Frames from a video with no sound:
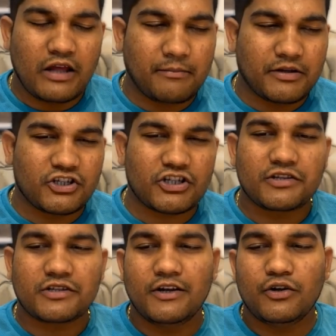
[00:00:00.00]

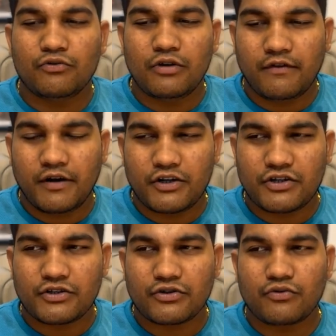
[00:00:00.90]
dimensions and new
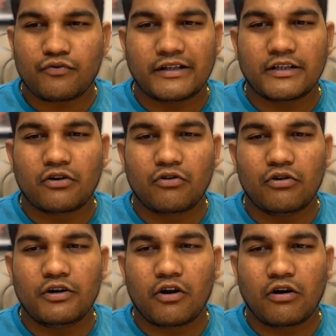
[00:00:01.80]
definitions to Vedic
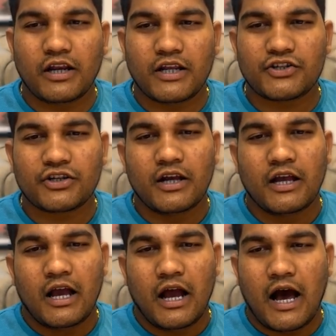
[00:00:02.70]
old knowledge
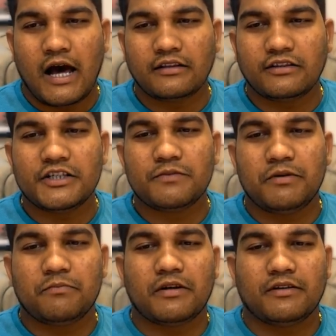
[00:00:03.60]
are these
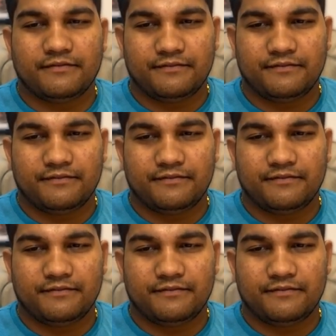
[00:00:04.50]
people,